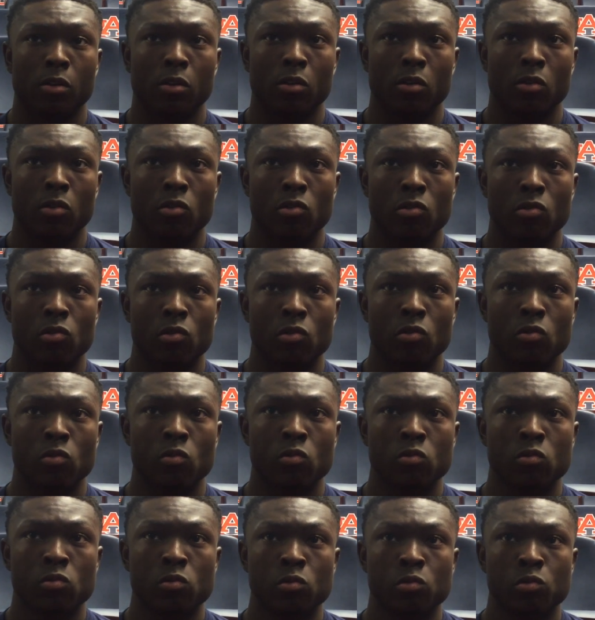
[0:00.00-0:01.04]
What's
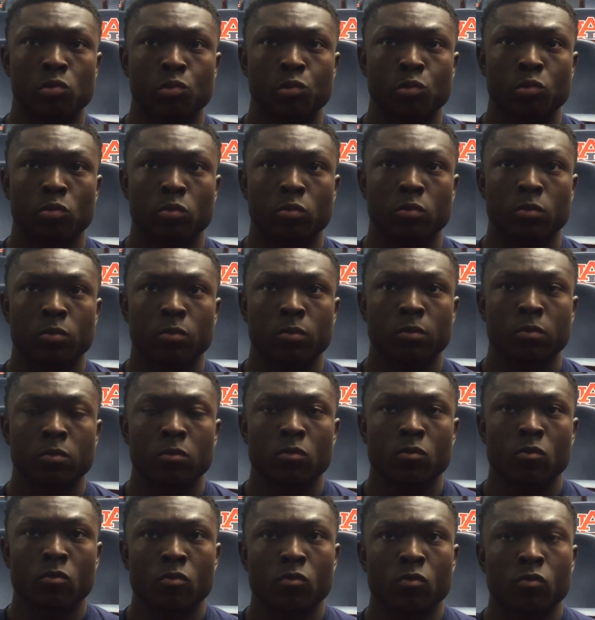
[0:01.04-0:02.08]
been the most challenging
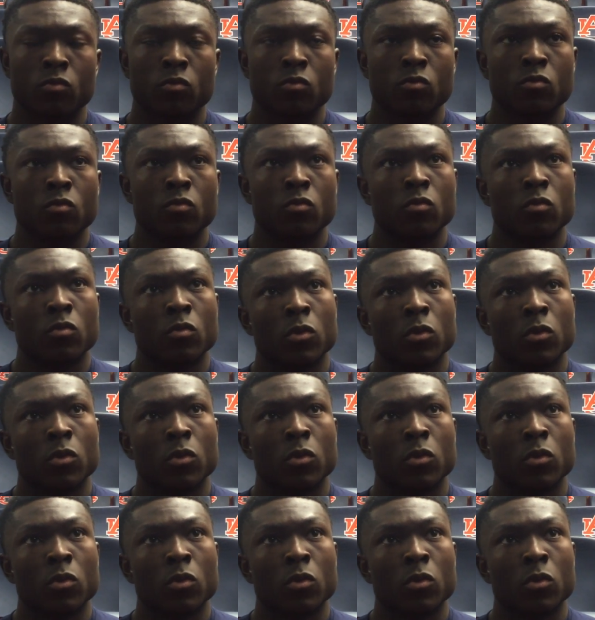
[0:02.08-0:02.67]
aspect so far?